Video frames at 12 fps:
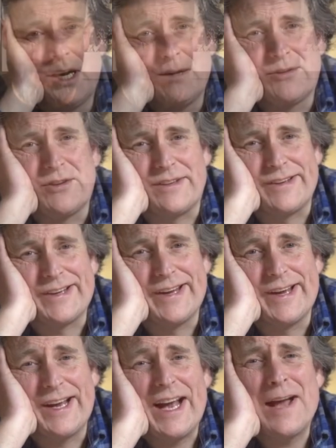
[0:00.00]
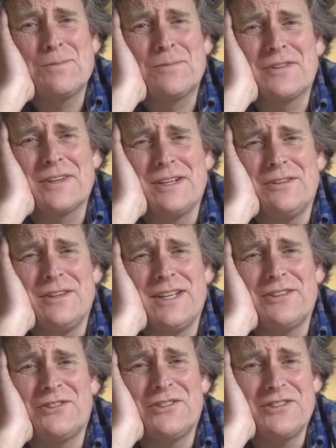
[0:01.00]
I'm sitting here absolutely
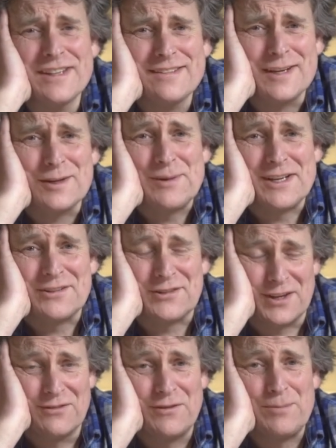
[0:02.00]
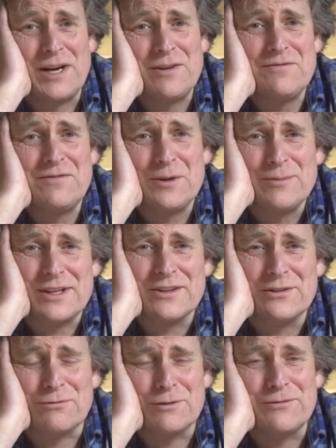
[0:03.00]
myself about filming
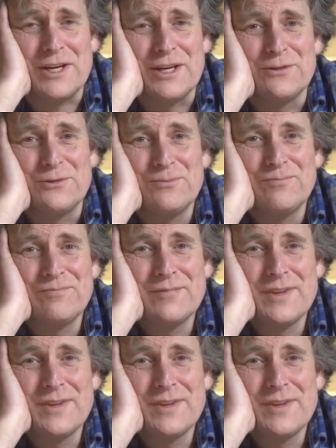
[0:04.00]
this review